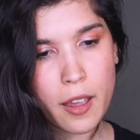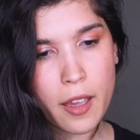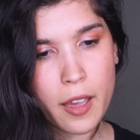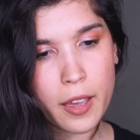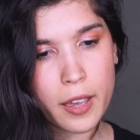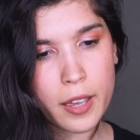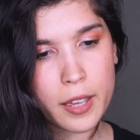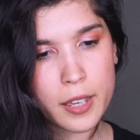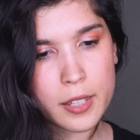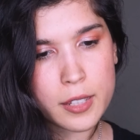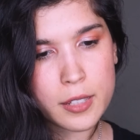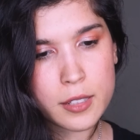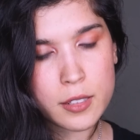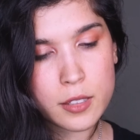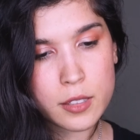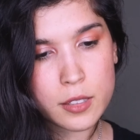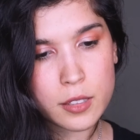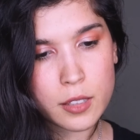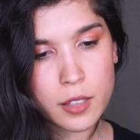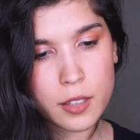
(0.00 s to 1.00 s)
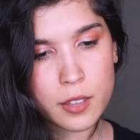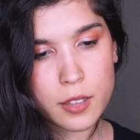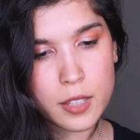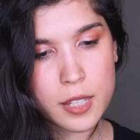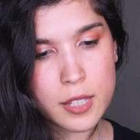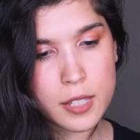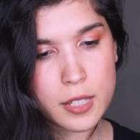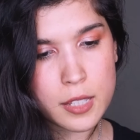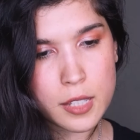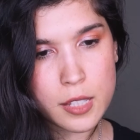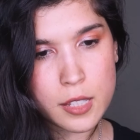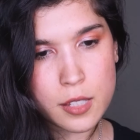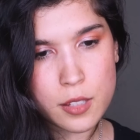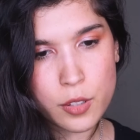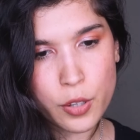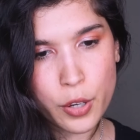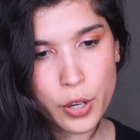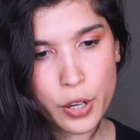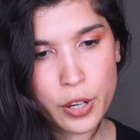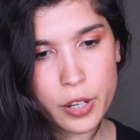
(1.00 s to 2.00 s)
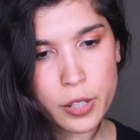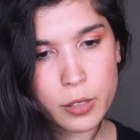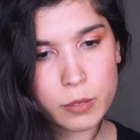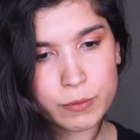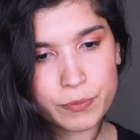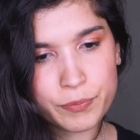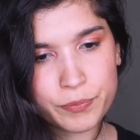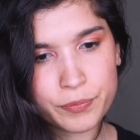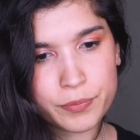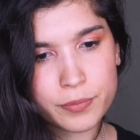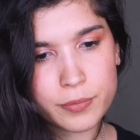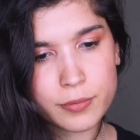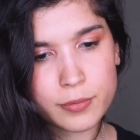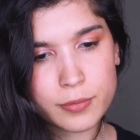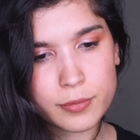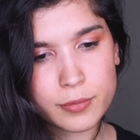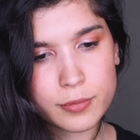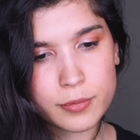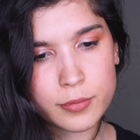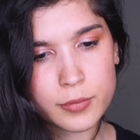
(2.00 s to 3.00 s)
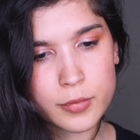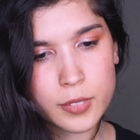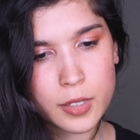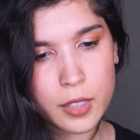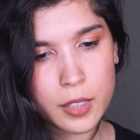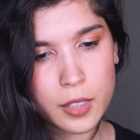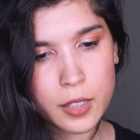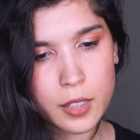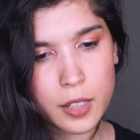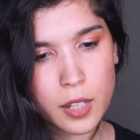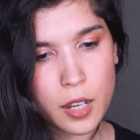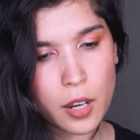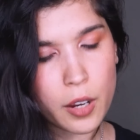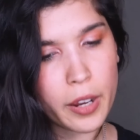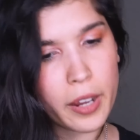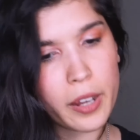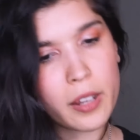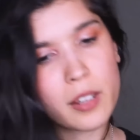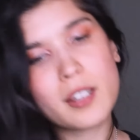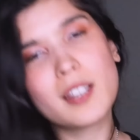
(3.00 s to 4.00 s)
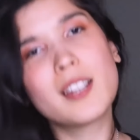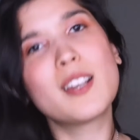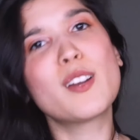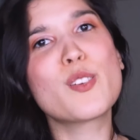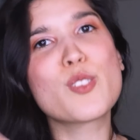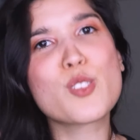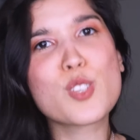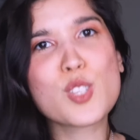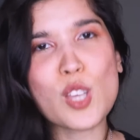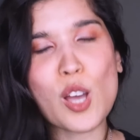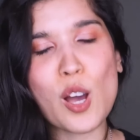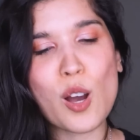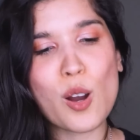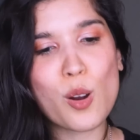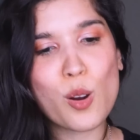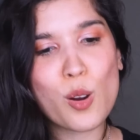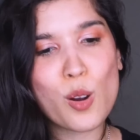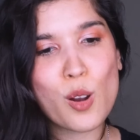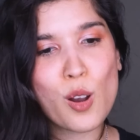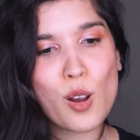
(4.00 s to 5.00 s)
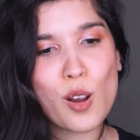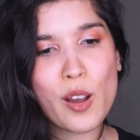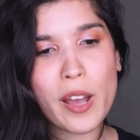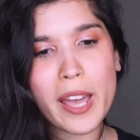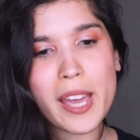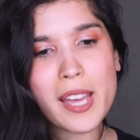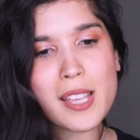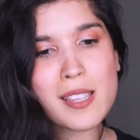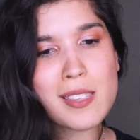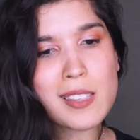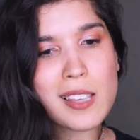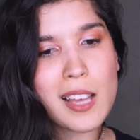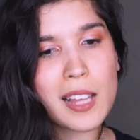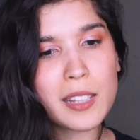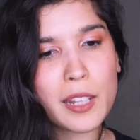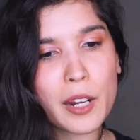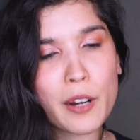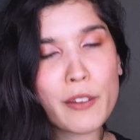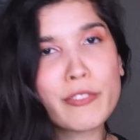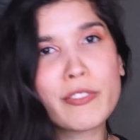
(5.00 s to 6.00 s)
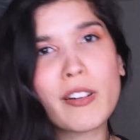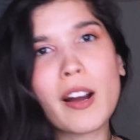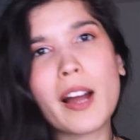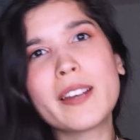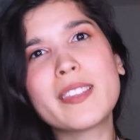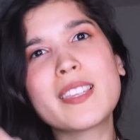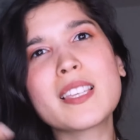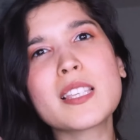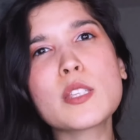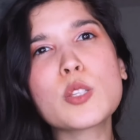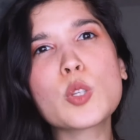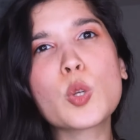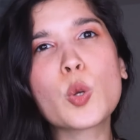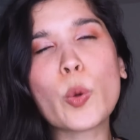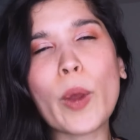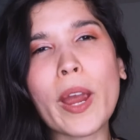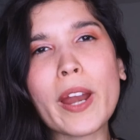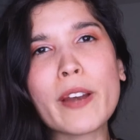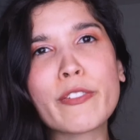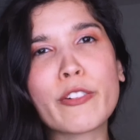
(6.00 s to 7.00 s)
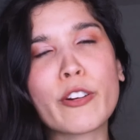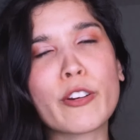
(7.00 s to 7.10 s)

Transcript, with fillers: And this is her. Okay. So it's a lot of fun. This is great